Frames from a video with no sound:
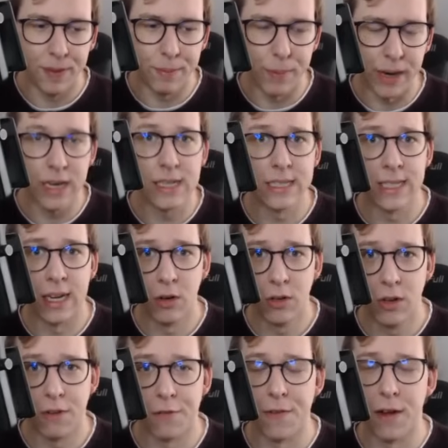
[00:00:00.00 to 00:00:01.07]
Metal Sound
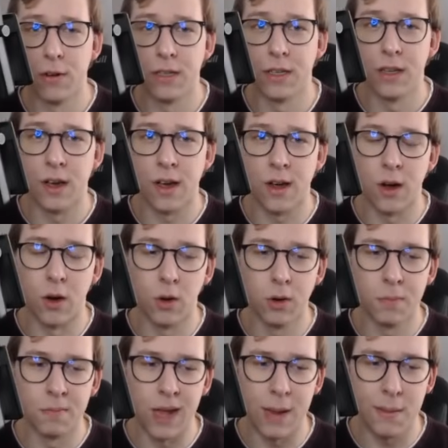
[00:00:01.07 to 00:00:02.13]
got found in the
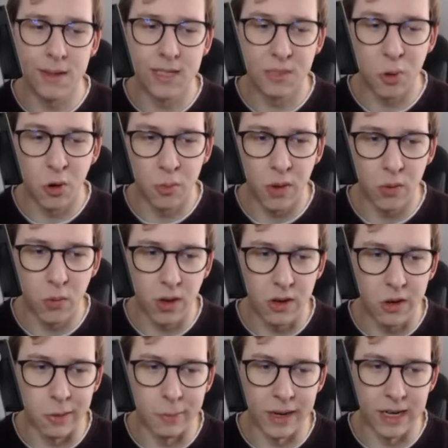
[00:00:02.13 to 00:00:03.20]
code. Maybe this Pokemon would
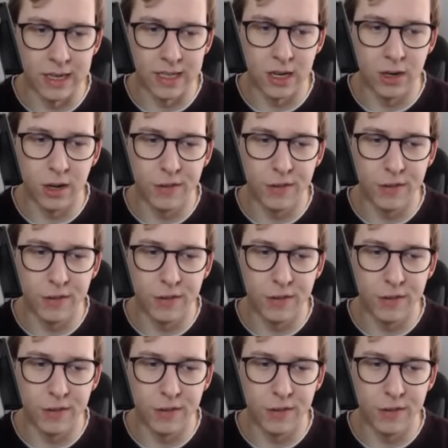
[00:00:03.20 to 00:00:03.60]
learn Metal Sound.